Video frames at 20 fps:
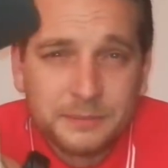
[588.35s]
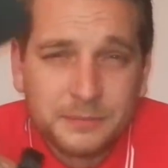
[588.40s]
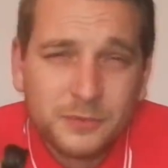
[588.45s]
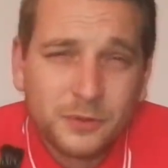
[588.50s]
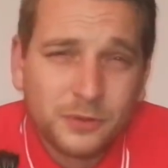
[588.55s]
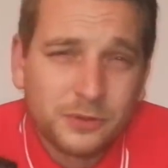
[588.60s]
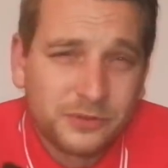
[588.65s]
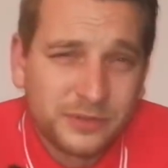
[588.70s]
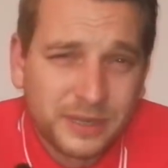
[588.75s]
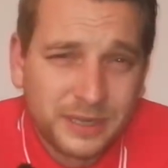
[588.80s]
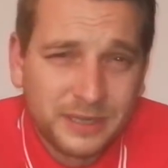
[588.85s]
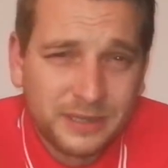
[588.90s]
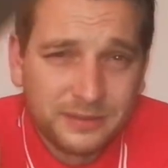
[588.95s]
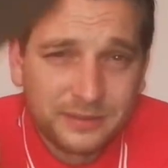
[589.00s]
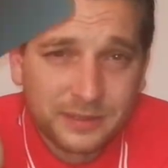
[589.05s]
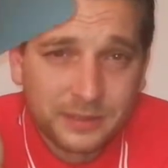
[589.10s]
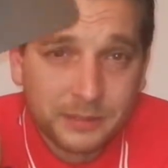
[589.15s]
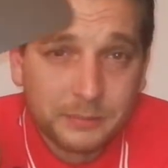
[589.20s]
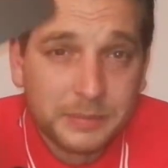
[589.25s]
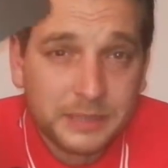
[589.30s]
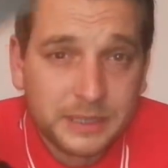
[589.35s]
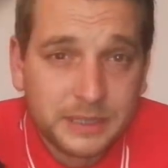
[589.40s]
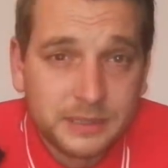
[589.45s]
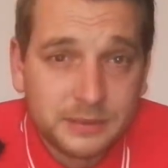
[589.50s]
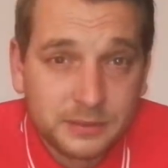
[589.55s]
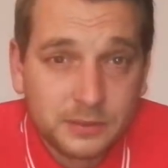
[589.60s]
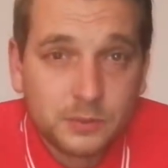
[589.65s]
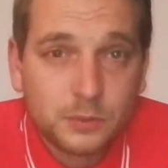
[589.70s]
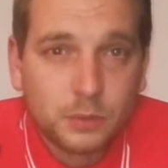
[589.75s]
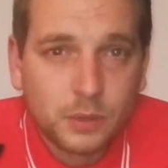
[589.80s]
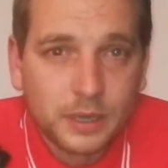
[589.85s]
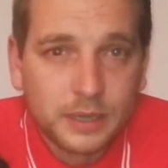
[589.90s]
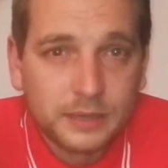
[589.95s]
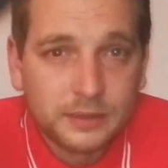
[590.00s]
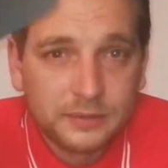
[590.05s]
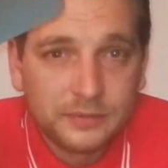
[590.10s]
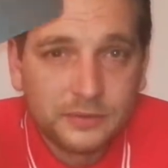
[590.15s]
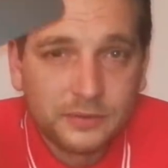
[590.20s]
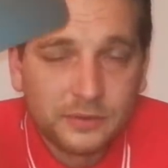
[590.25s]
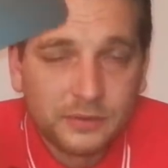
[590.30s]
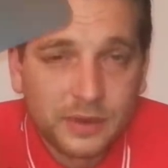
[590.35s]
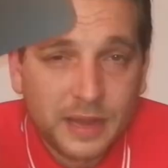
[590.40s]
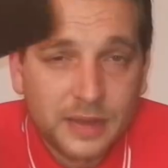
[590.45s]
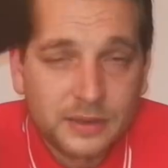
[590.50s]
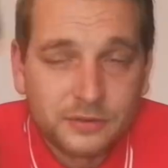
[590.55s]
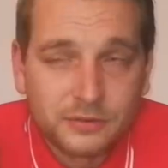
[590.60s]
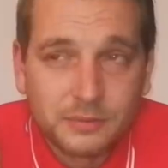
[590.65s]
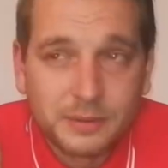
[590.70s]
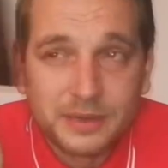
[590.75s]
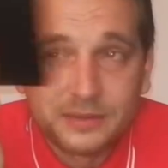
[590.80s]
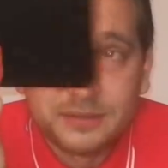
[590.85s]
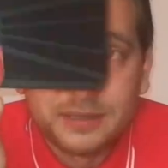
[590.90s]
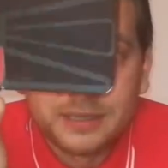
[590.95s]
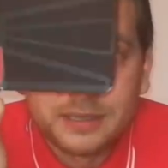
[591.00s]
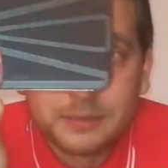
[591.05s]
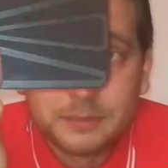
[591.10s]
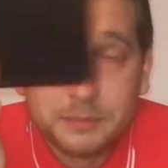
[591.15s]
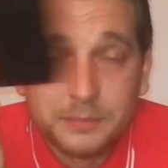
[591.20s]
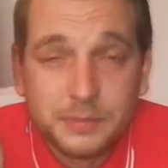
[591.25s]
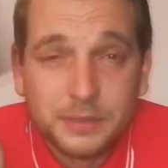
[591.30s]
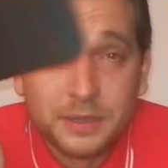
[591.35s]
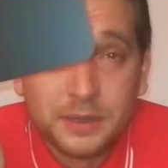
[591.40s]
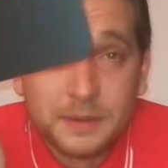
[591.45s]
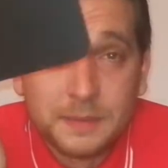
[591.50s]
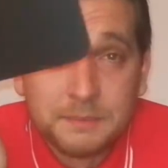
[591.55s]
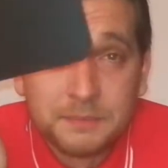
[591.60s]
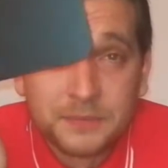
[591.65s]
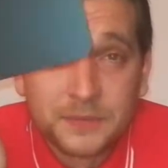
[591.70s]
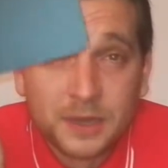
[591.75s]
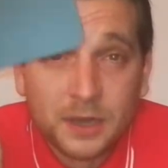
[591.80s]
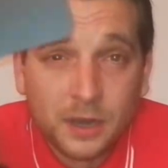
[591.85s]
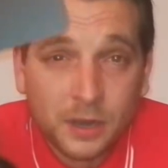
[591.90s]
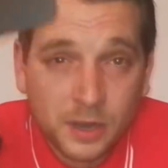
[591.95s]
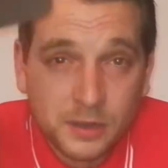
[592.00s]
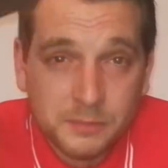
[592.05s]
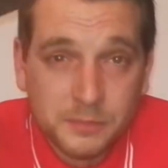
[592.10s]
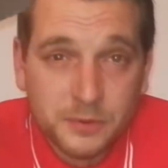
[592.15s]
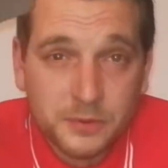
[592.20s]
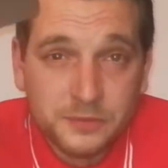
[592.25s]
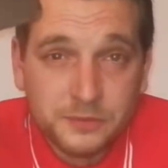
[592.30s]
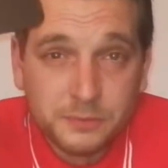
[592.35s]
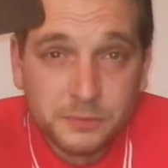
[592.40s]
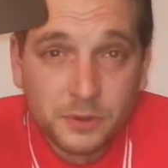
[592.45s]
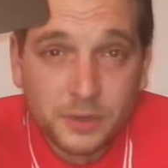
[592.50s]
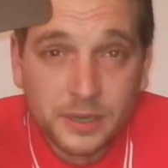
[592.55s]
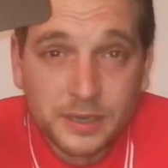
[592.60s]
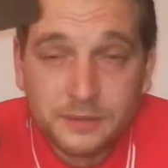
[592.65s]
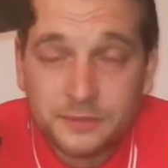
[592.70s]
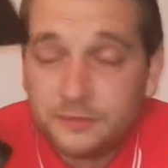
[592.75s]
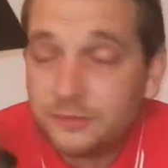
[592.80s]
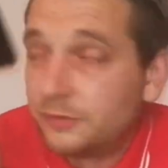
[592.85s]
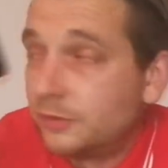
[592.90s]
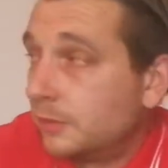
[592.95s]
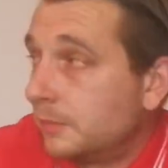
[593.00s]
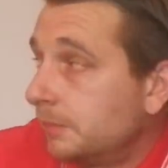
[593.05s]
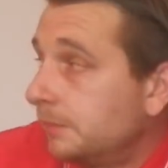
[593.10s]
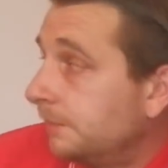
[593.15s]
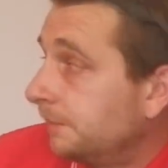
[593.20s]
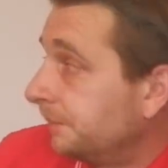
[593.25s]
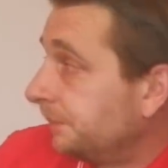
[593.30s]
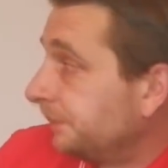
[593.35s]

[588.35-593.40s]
Not saying it's going to be quite to that dramatic, but I moved mine from